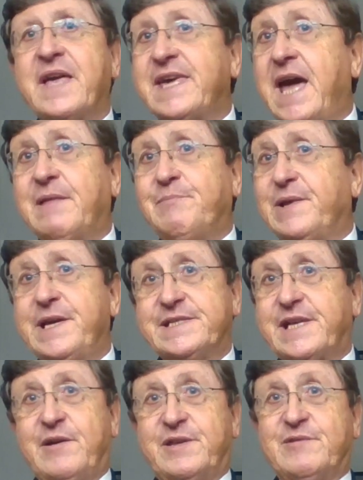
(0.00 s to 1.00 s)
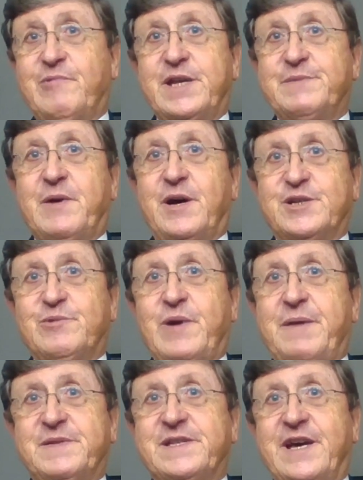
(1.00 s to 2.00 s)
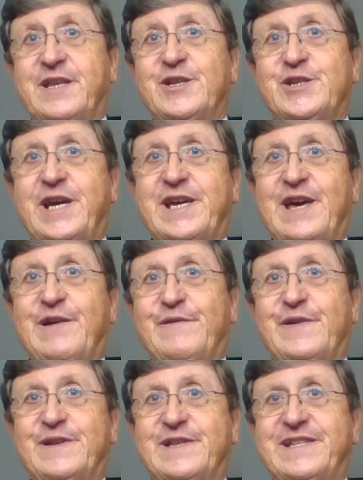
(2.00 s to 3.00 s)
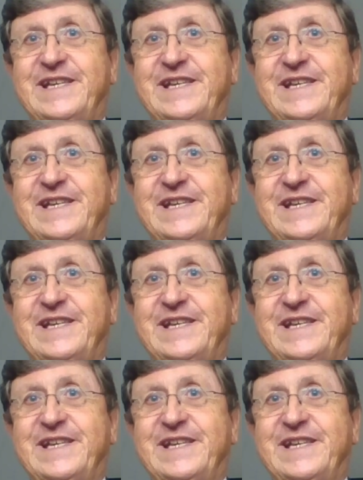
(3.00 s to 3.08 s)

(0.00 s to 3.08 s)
Again, please go to the West Berkshire website and check out further